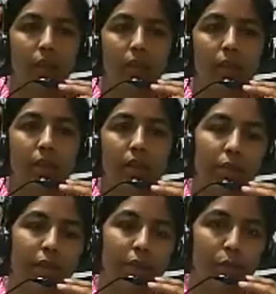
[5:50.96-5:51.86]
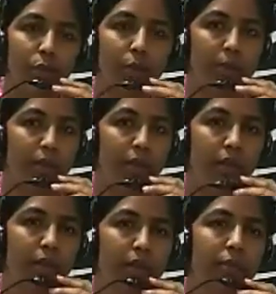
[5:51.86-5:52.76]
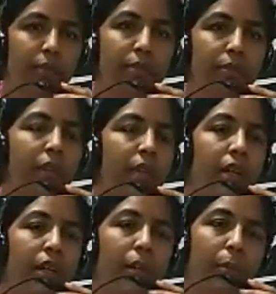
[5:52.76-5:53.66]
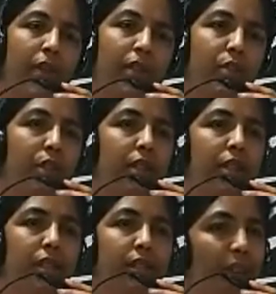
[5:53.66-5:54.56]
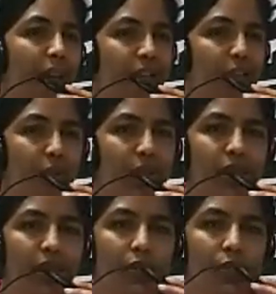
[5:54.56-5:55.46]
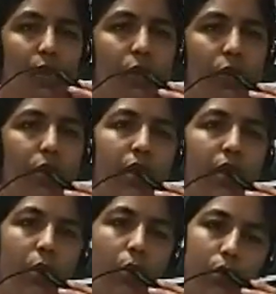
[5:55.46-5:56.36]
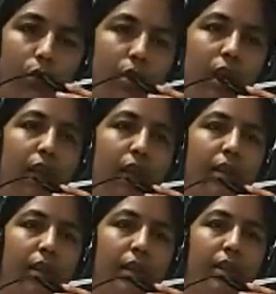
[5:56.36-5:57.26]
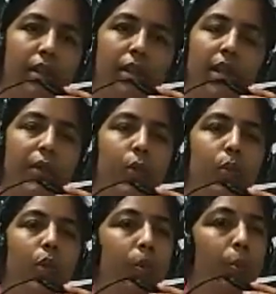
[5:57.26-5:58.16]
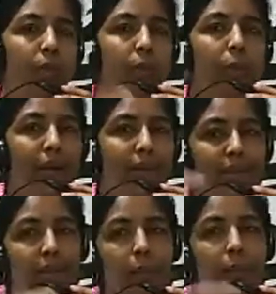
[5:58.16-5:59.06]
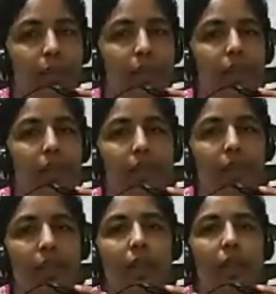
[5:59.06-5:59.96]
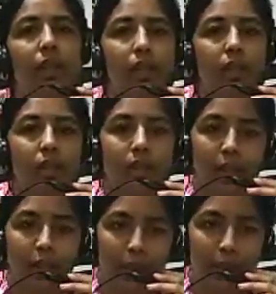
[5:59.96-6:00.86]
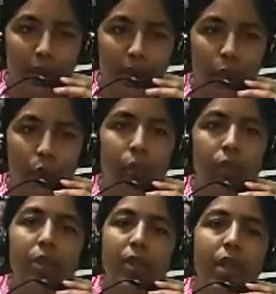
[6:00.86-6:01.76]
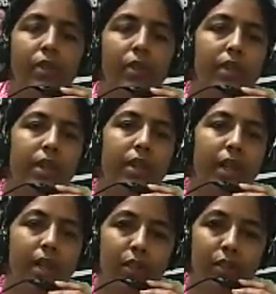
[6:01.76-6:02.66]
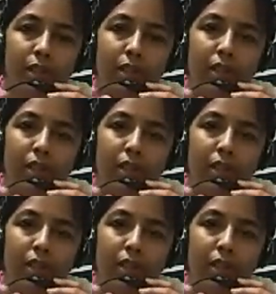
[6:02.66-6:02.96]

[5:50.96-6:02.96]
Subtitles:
in the vascular bundle. Reproduction is dioecious, so the cones are like two opposite bracts are present, and the male cone, the flowers are arranged in the